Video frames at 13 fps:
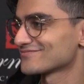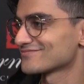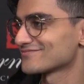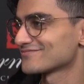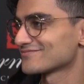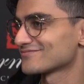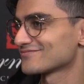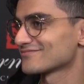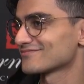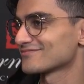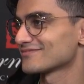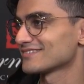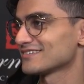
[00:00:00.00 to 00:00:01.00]

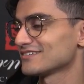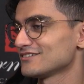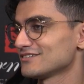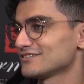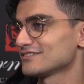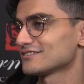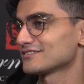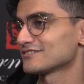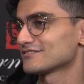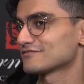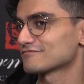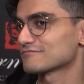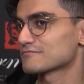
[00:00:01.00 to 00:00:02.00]

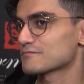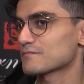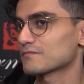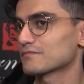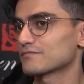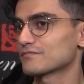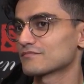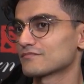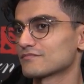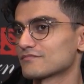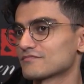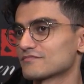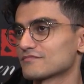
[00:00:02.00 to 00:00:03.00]

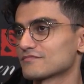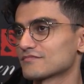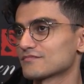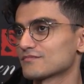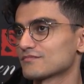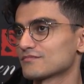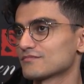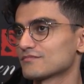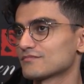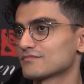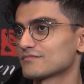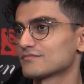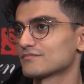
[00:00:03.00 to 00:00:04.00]

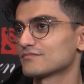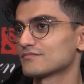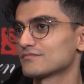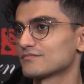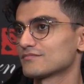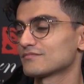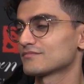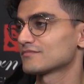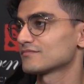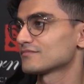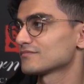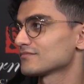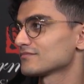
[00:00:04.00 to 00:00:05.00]

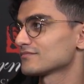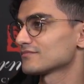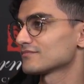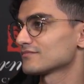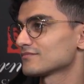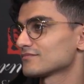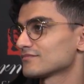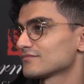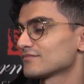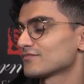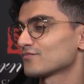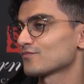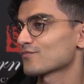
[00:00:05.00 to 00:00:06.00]

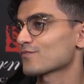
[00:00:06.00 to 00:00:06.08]
(not speaking)